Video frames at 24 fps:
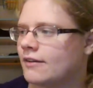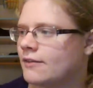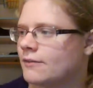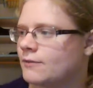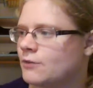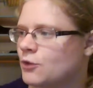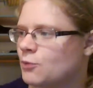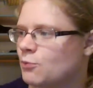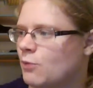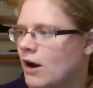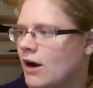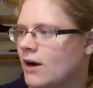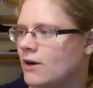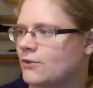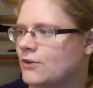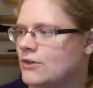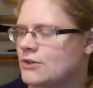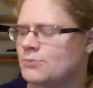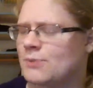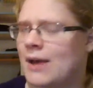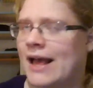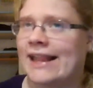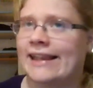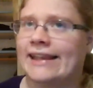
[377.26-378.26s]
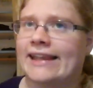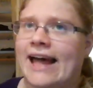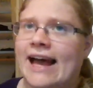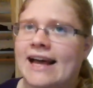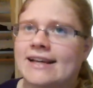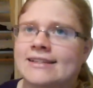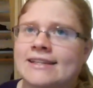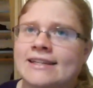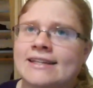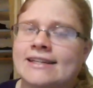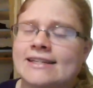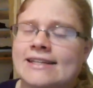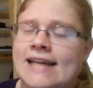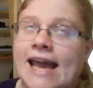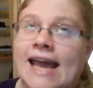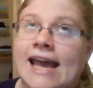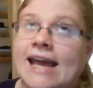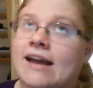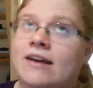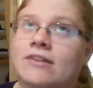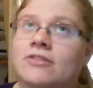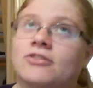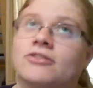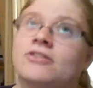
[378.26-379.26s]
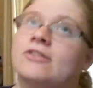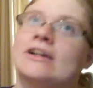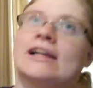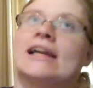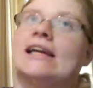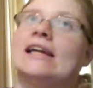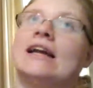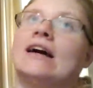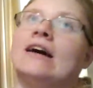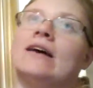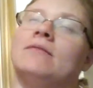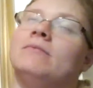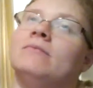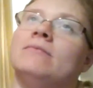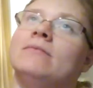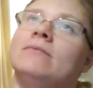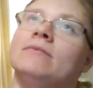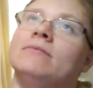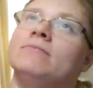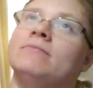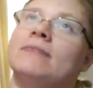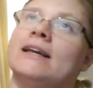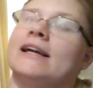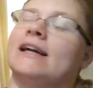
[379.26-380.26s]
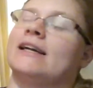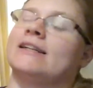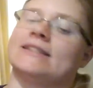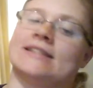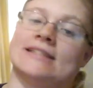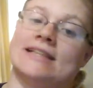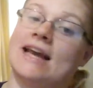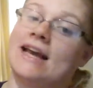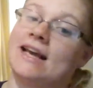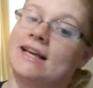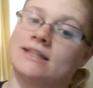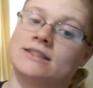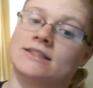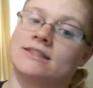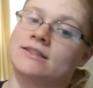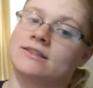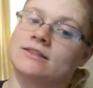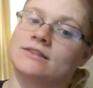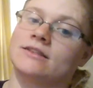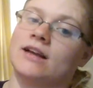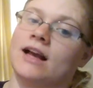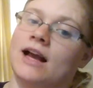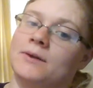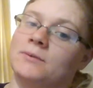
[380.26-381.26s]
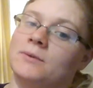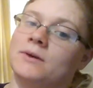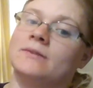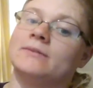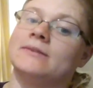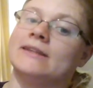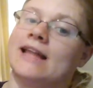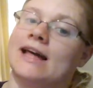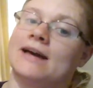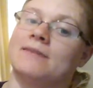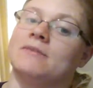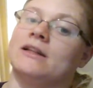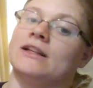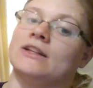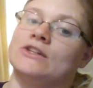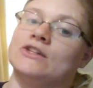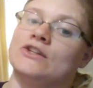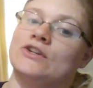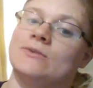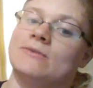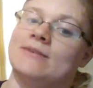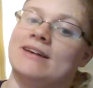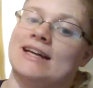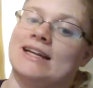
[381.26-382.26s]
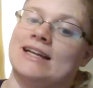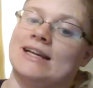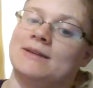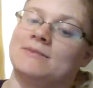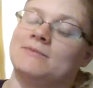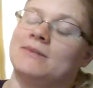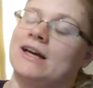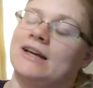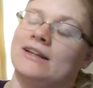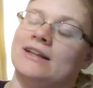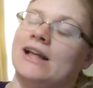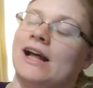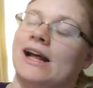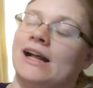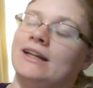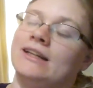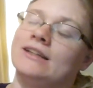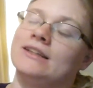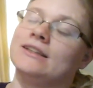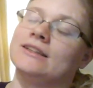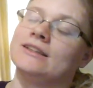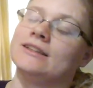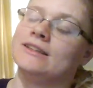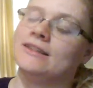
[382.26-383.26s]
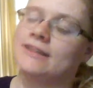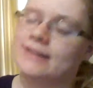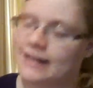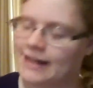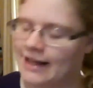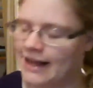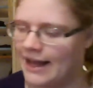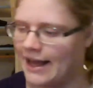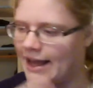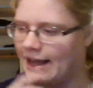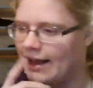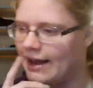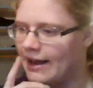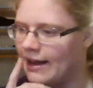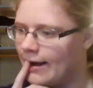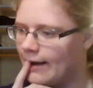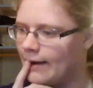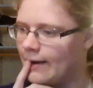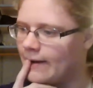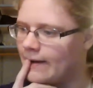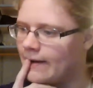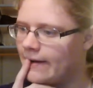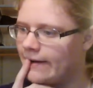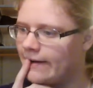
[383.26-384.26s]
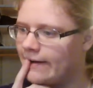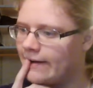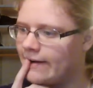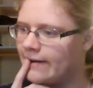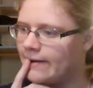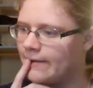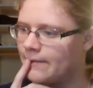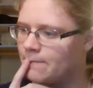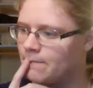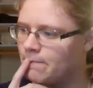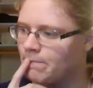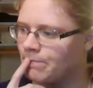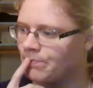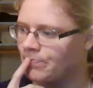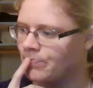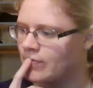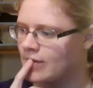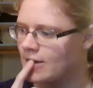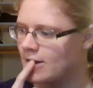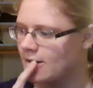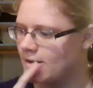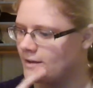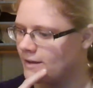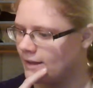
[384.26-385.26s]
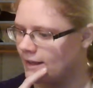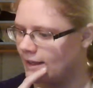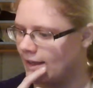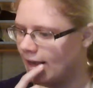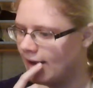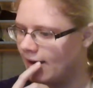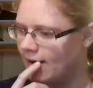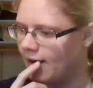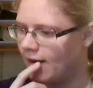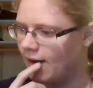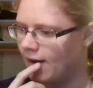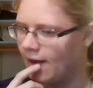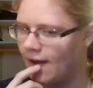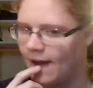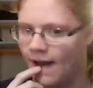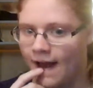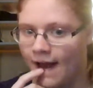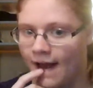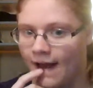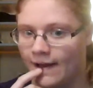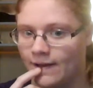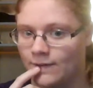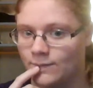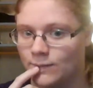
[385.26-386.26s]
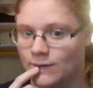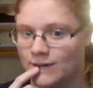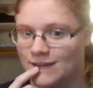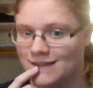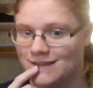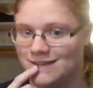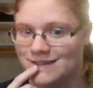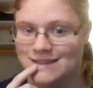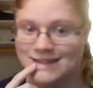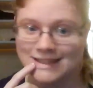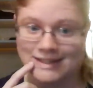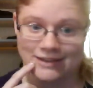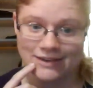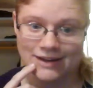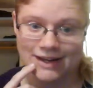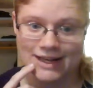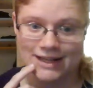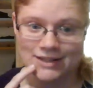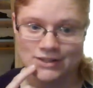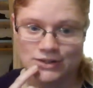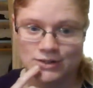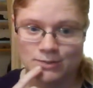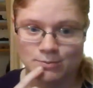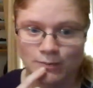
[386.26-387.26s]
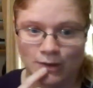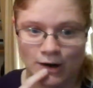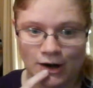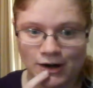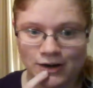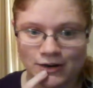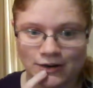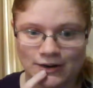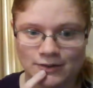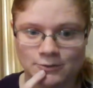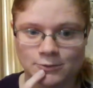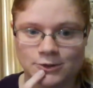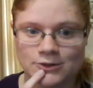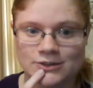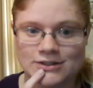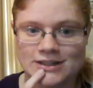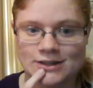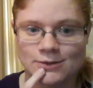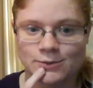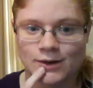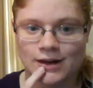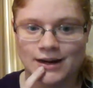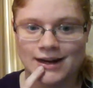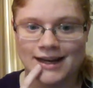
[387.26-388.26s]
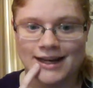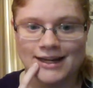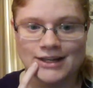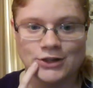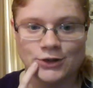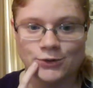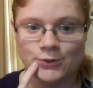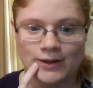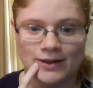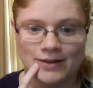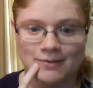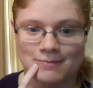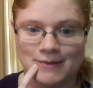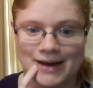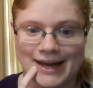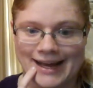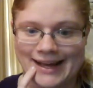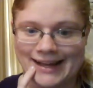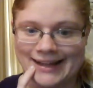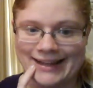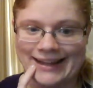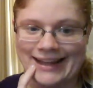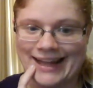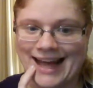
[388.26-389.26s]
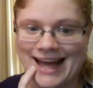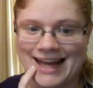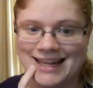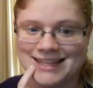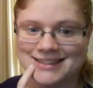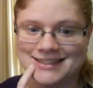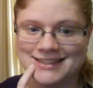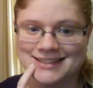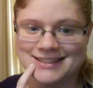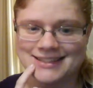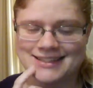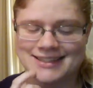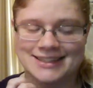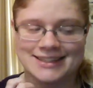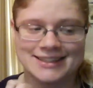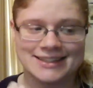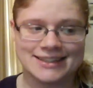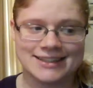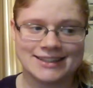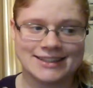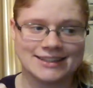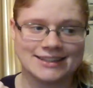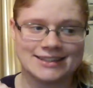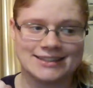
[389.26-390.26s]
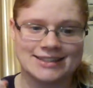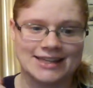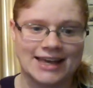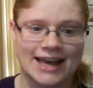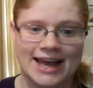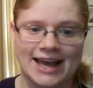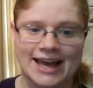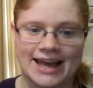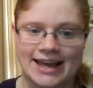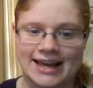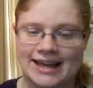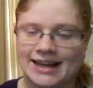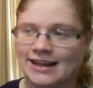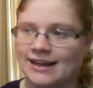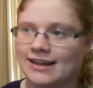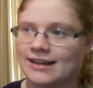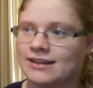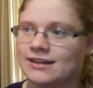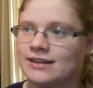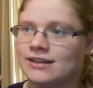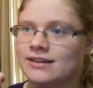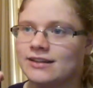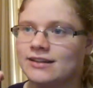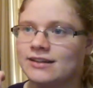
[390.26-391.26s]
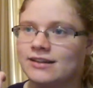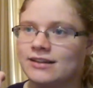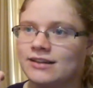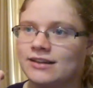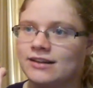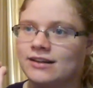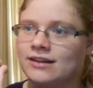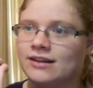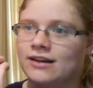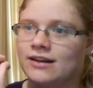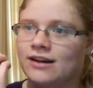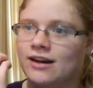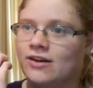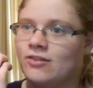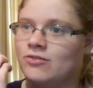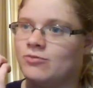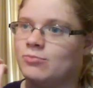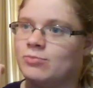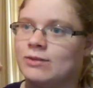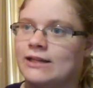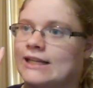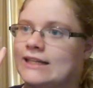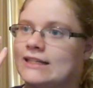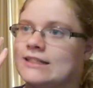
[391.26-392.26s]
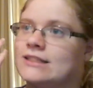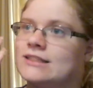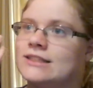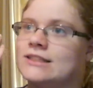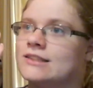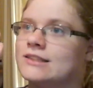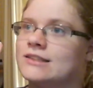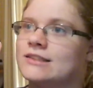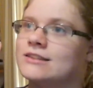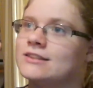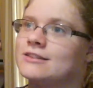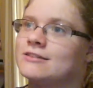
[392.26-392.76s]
Tomorrow is my last day of freedom, because yes, I will be that melodramatic about that. And yeah, I will see you guys tomorrow, and we'll see what I do with my last day of bliss.